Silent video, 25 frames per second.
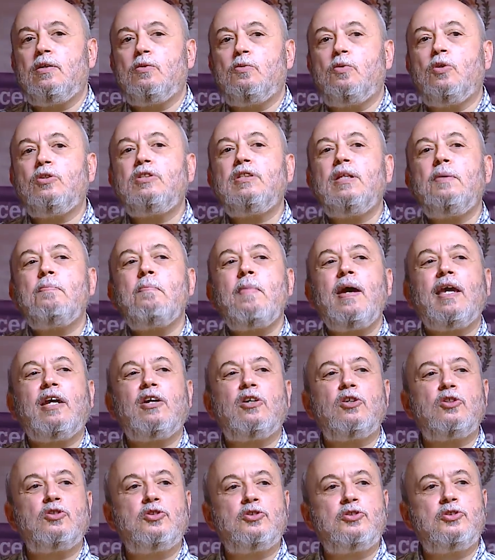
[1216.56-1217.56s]
what the
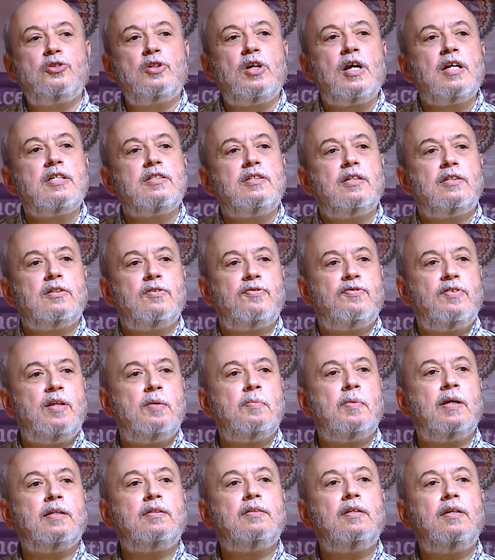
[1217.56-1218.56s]
microstructure of the
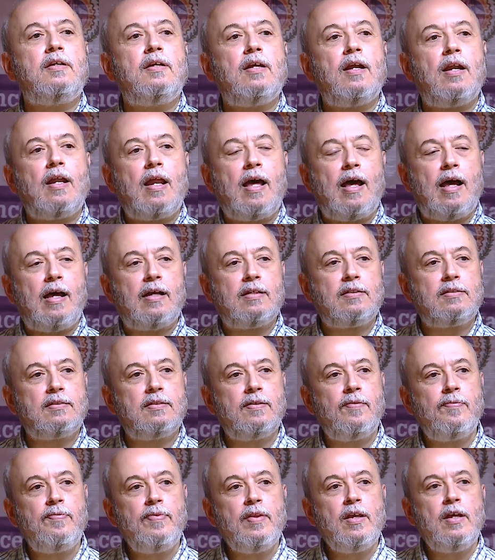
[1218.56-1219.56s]
material is.
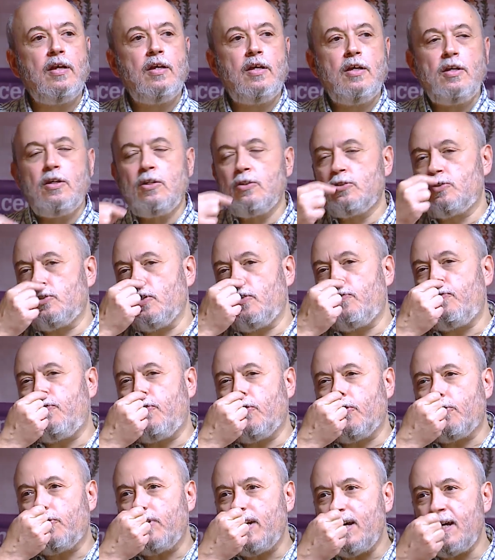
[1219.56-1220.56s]
So
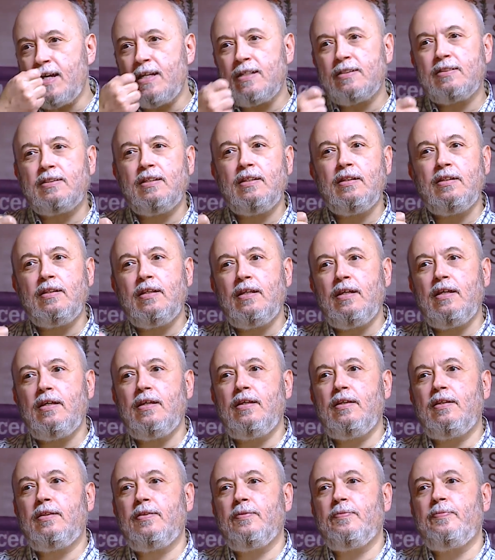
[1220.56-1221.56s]
for us,
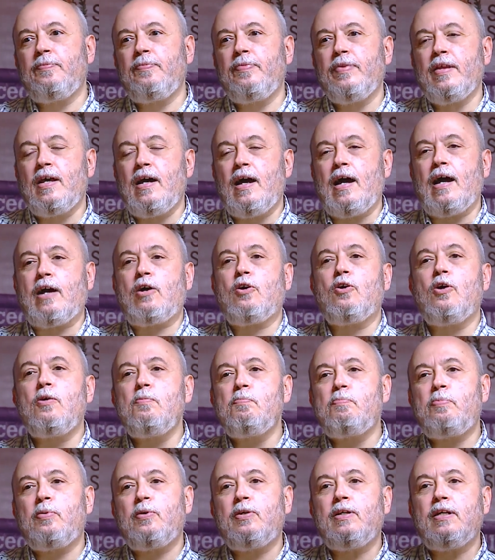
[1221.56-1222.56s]
indeed, a
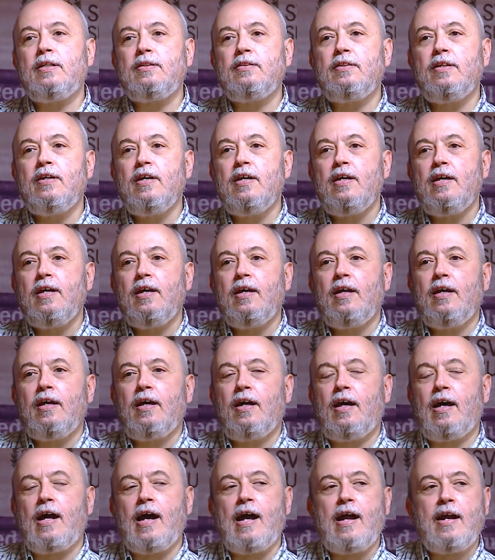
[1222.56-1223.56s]
component
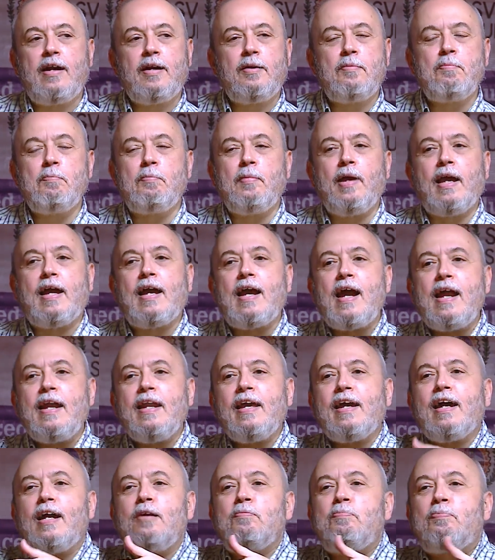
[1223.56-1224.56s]
are
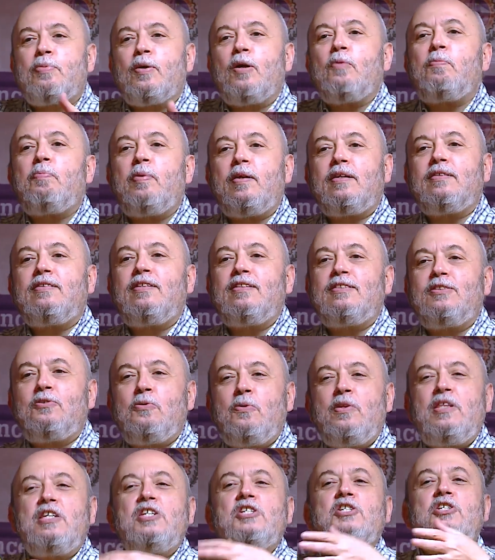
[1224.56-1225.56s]
mechanical properties
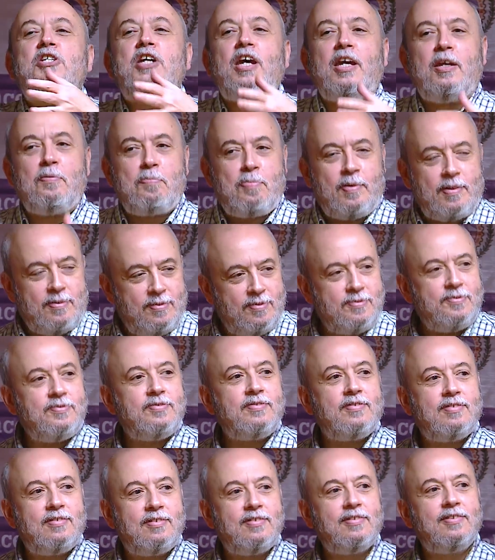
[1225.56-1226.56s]
with shape.
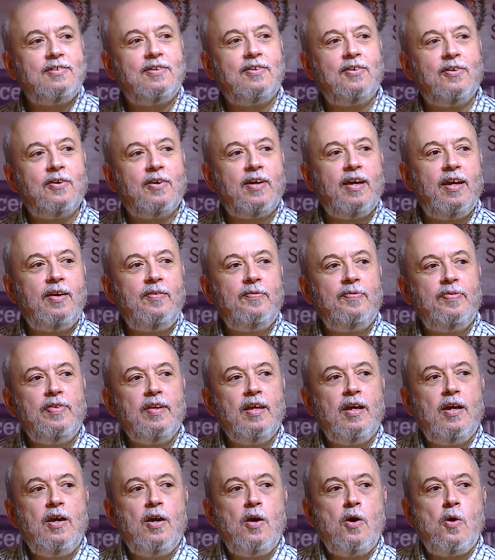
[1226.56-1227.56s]
Okay?
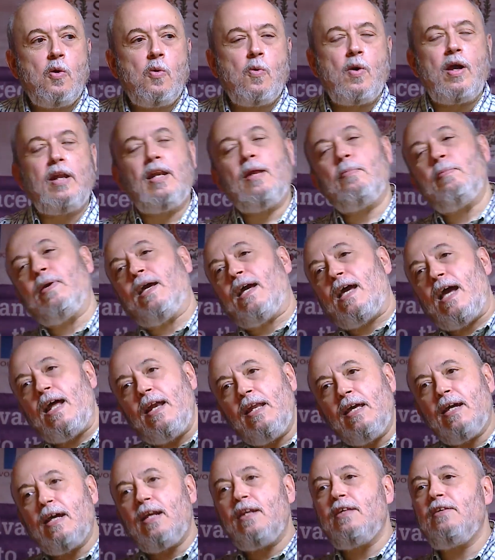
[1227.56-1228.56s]
While a
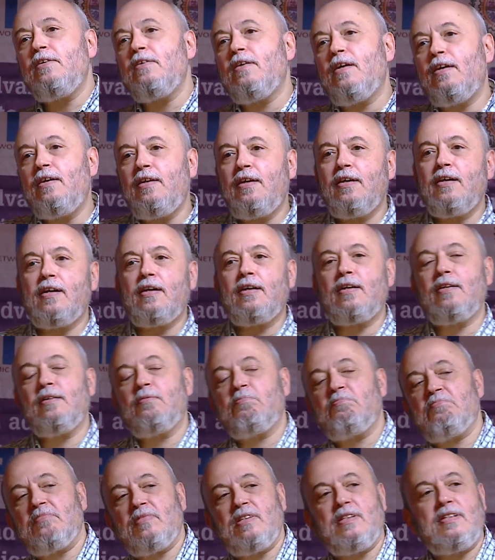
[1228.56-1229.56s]
mechanical engineer
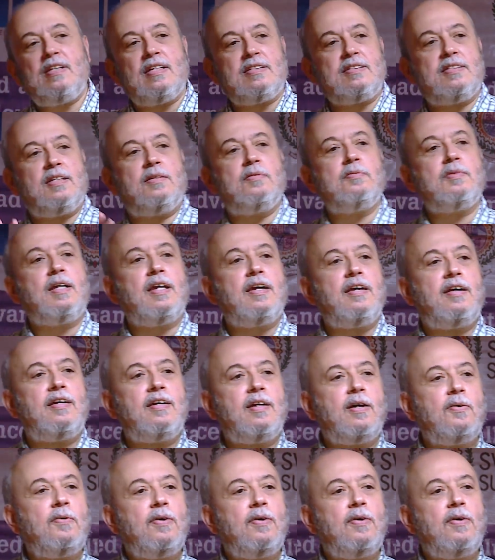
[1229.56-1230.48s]
doesn't care